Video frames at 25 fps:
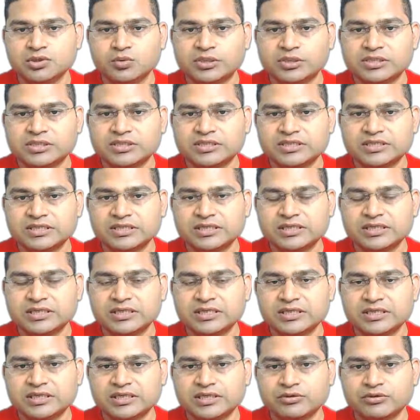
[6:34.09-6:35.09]
will
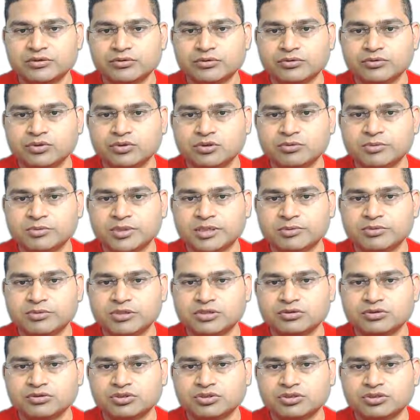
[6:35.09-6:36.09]
see that you will be able
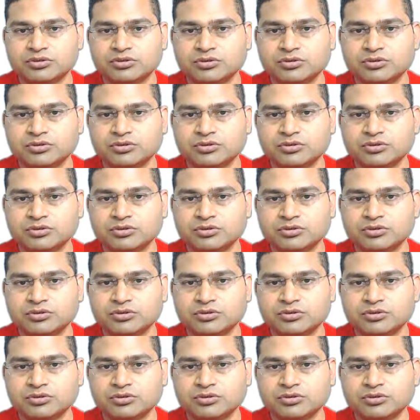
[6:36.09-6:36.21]
to